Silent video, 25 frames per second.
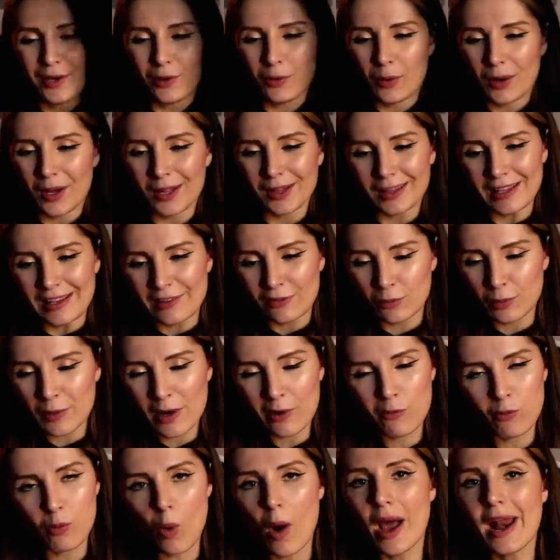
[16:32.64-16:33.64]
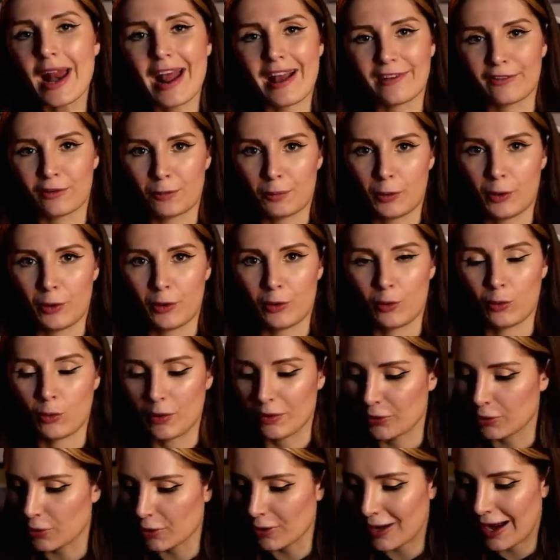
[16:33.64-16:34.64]
Well, at least we have one expert
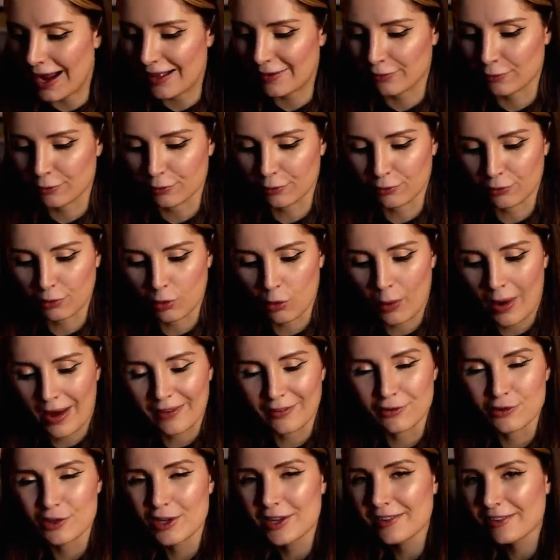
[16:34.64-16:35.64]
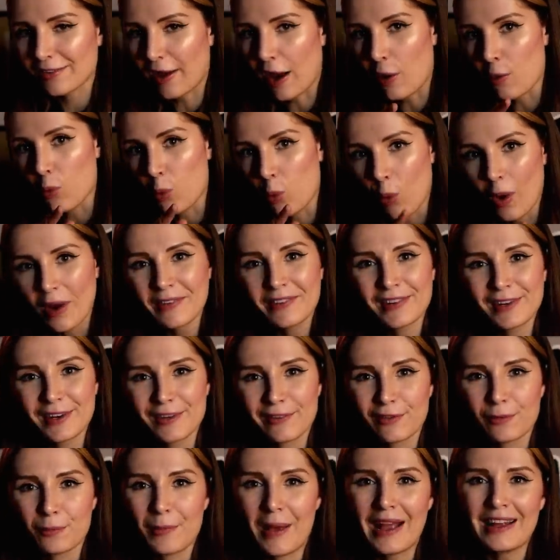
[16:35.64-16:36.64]
with good answers to questions. I wasn't
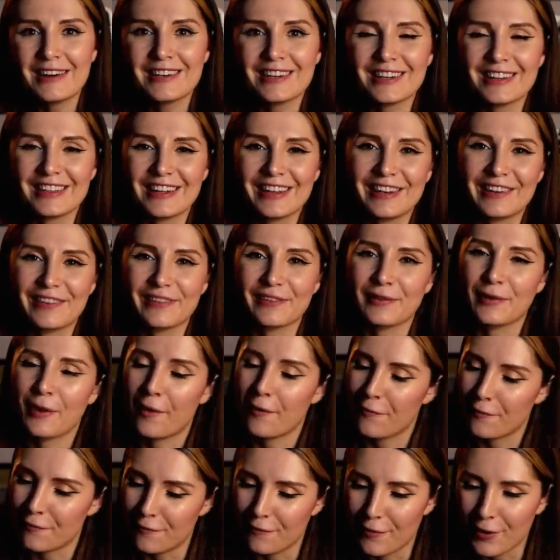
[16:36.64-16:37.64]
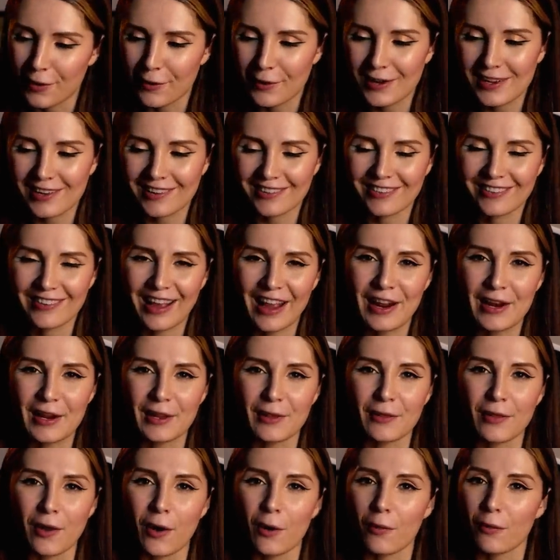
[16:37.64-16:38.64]
expecting this. Very
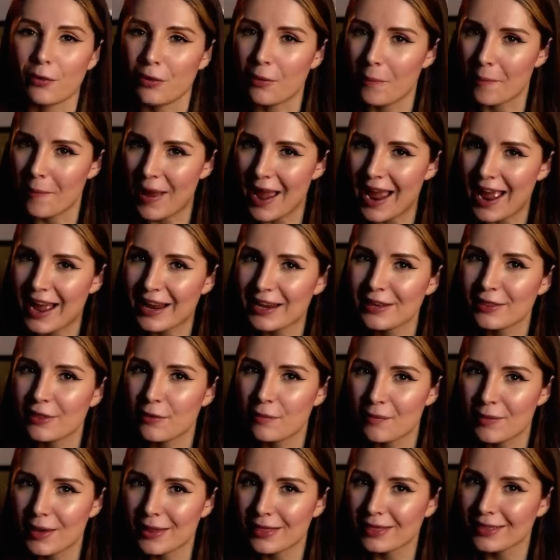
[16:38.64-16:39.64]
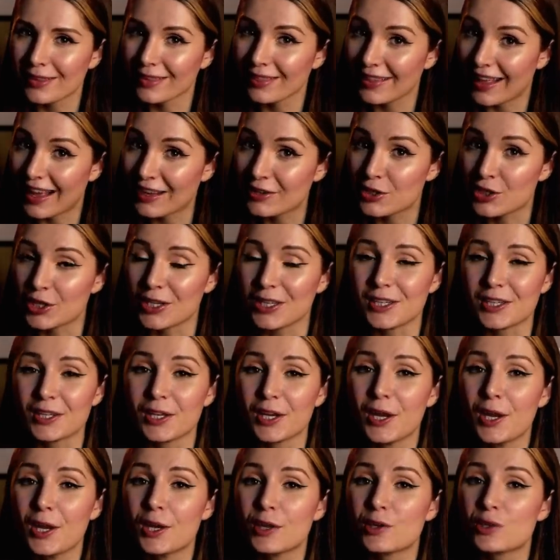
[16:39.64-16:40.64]
exciting, though. The man, the myth, the legend,
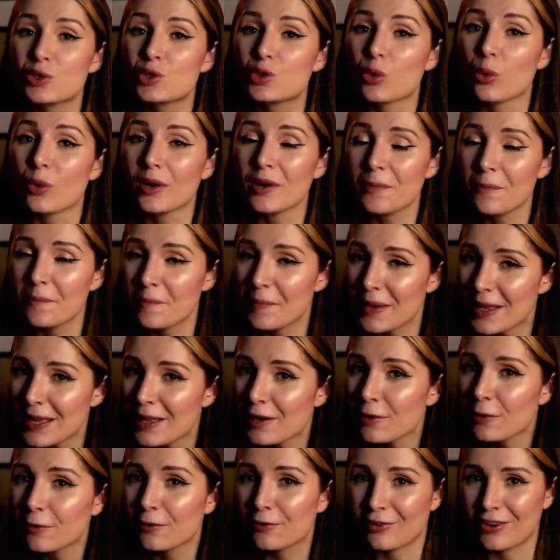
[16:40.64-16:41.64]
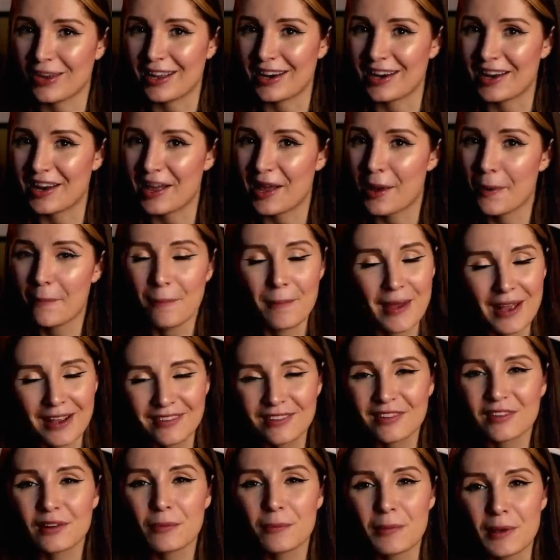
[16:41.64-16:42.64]
Jordan Peterson,
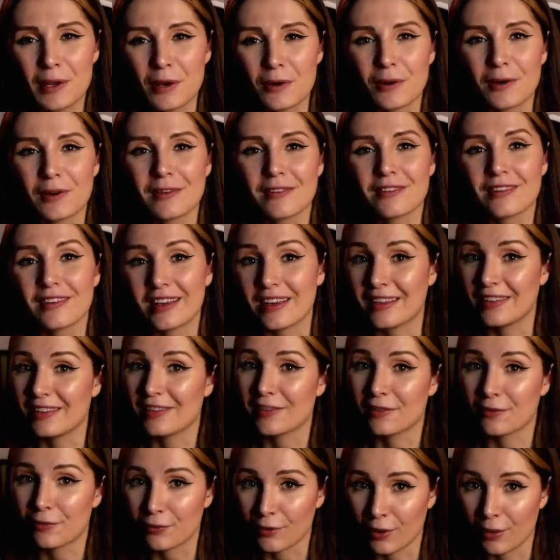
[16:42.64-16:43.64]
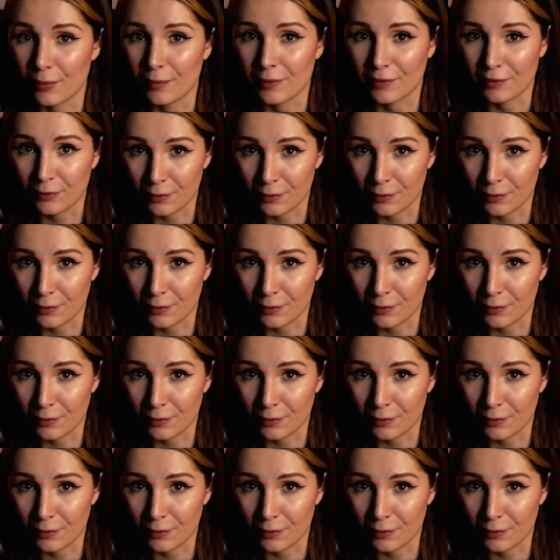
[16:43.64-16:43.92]
makes an appearance in this film as